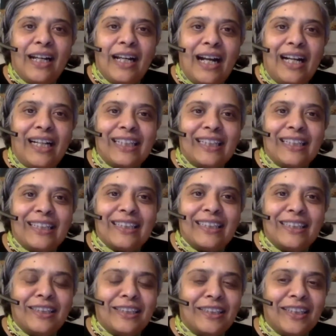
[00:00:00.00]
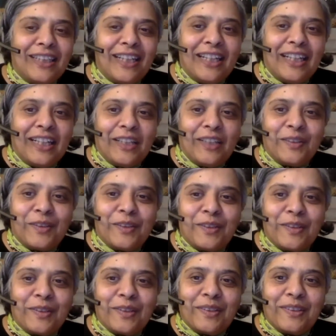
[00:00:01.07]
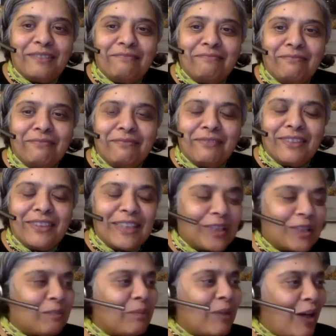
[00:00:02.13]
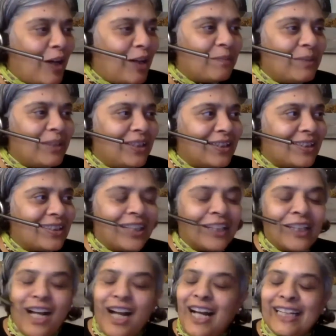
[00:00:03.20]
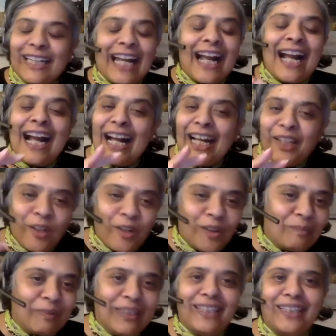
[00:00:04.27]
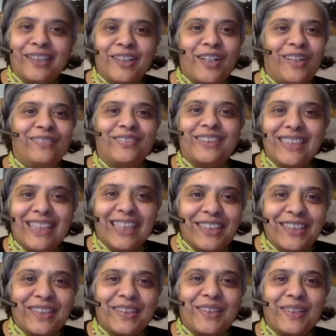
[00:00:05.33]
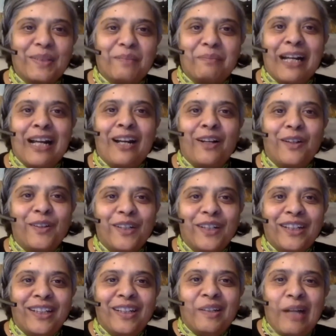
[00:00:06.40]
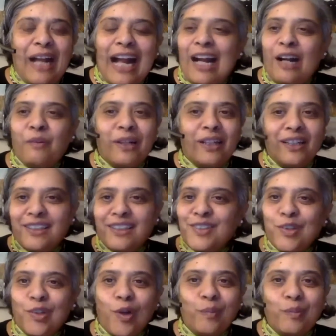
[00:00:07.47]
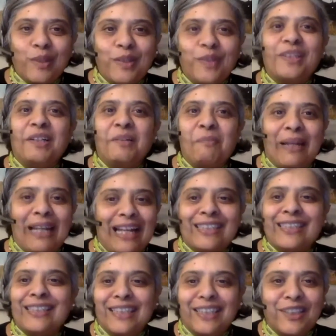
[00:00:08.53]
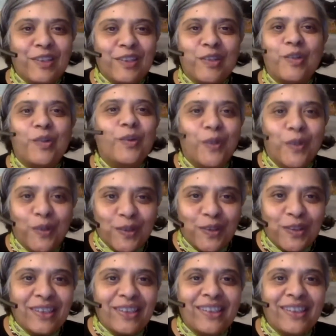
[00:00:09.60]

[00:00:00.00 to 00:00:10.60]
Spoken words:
I can, there's a part of me that's like, I cannot be in conversations about how we're going to stop using plastic straws,